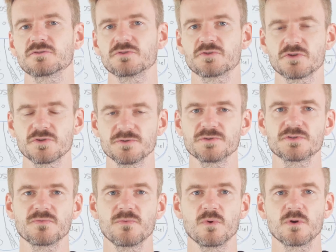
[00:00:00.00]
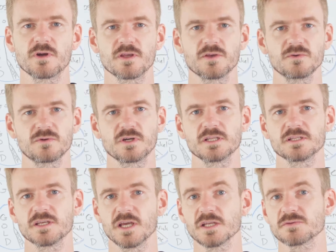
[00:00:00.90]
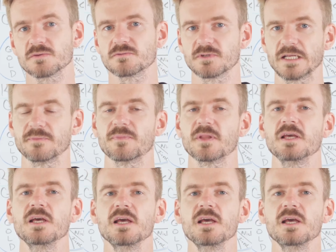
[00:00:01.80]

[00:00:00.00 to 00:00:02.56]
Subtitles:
to choose for your engagement ring.